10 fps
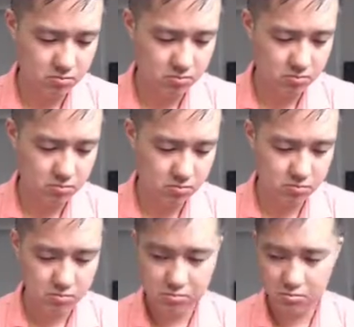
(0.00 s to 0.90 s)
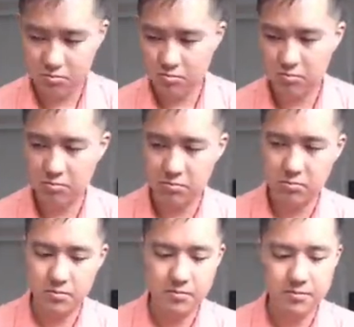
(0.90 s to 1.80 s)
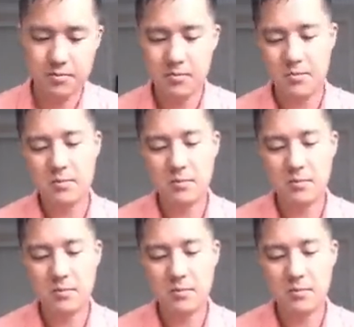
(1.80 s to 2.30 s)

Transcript: (silence)